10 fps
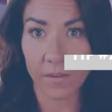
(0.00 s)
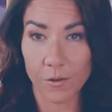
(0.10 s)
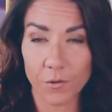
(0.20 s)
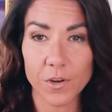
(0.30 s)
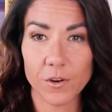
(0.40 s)
that
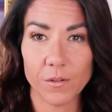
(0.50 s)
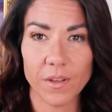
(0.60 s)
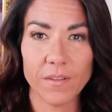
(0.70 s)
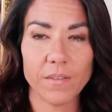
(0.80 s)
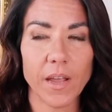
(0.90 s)
you can do
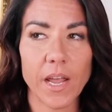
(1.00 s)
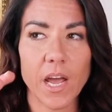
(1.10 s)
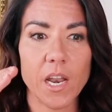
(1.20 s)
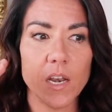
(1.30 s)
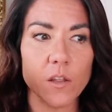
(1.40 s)
this.
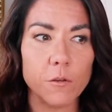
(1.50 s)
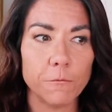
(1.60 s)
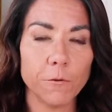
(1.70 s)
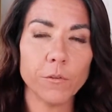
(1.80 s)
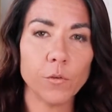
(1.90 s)
And the
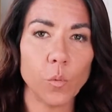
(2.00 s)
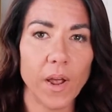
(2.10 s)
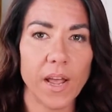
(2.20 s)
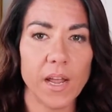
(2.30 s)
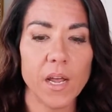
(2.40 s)
first
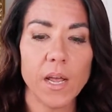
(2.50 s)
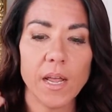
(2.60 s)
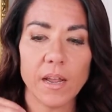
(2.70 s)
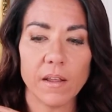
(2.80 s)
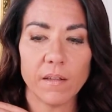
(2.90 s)
way
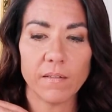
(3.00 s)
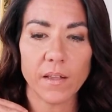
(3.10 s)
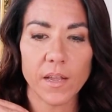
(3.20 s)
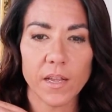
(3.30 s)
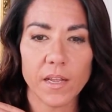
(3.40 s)
is
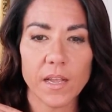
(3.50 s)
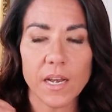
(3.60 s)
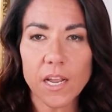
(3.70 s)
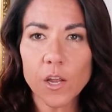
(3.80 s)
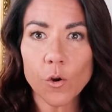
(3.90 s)

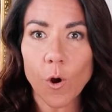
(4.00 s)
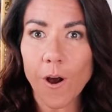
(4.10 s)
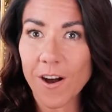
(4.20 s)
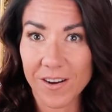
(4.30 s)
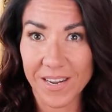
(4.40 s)
getting your
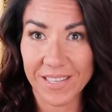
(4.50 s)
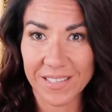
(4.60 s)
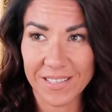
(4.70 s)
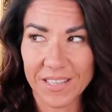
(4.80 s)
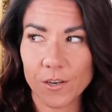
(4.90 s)

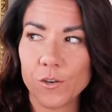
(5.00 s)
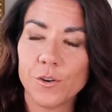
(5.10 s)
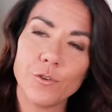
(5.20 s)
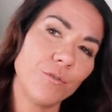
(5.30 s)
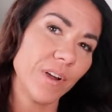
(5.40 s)
audience
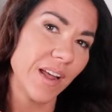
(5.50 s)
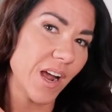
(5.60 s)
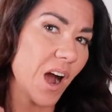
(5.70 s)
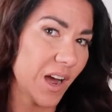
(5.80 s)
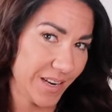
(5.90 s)
to create
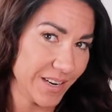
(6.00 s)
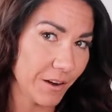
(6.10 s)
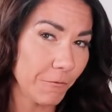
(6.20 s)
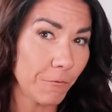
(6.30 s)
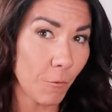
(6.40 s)

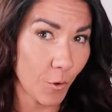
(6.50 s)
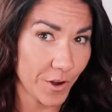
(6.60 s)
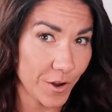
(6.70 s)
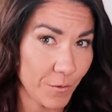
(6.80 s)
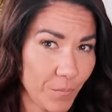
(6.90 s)
content for
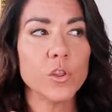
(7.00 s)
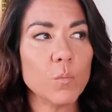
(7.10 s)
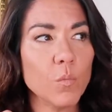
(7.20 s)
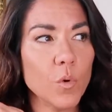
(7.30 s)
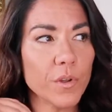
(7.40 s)
you. The
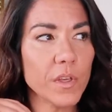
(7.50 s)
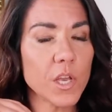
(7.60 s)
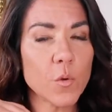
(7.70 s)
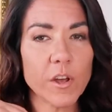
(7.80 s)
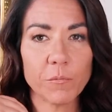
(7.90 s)
more that
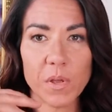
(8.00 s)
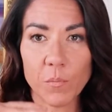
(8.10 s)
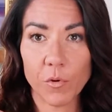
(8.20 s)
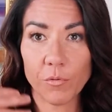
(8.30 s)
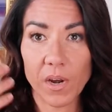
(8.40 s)
you have
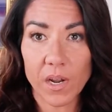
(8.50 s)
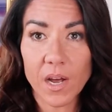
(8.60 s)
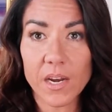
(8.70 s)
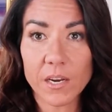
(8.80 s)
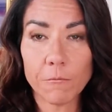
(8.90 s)
people creating
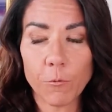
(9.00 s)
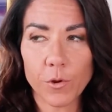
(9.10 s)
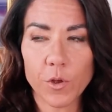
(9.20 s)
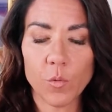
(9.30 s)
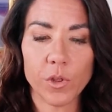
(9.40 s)
content for
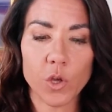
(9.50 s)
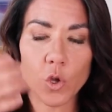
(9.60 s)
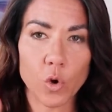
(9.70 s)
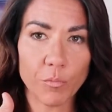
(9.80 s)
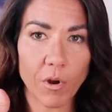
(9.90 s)
you with
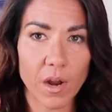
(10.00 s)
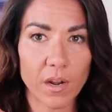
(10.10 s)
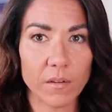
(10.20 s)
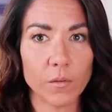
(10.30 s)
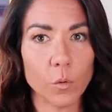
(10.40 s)
your
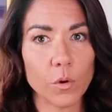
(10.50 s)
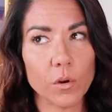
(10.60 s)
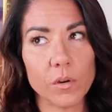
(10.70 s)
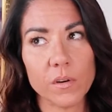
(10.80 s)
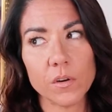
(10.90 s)
products
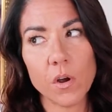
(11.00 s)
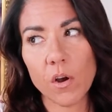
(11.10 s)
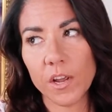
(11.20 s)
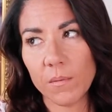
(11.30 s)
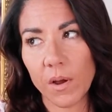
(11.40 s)
or
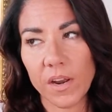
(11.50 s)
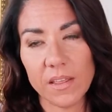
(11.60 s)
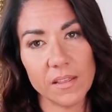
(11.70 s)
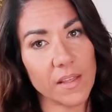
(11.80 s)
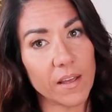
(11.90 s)
talking about
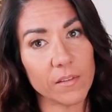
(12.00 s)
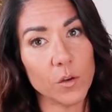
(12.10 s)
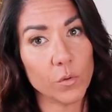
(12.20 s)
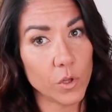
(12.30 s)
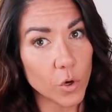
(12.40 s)
anything that has to
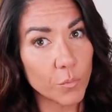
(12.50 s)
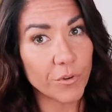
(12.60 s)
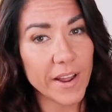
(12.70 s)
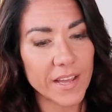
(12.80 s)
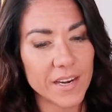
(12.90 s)
do with your
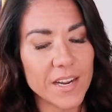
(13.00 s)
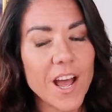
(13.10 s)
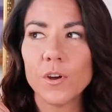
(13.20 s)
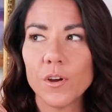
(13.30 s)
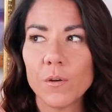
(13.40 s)
brand,
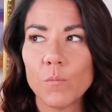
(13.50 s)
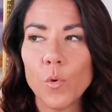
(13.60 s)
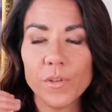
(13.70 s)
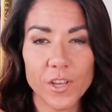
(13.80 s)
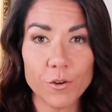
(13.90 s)
the
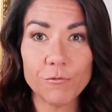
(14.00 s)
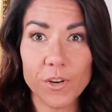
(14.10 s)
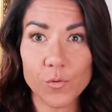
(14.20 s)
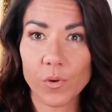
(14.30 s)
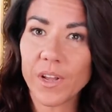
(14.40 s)
more that your
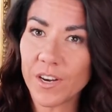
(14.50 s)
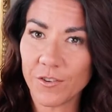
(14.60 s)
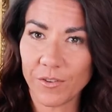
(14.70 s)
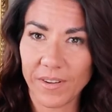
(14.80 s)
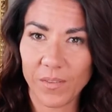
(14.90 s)
reach will
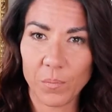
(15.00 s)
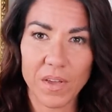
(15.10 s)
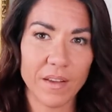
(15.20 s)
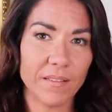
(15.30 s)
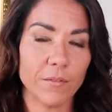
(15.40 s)
increase,
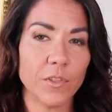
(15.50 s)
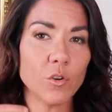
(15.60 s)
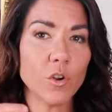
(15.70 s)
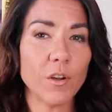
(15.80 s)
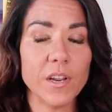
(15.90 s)
because if
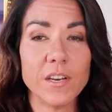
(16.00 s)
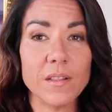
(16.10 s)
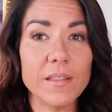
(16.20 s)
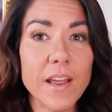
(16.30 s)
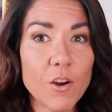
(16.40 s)
they're talking
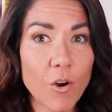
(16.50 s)
to their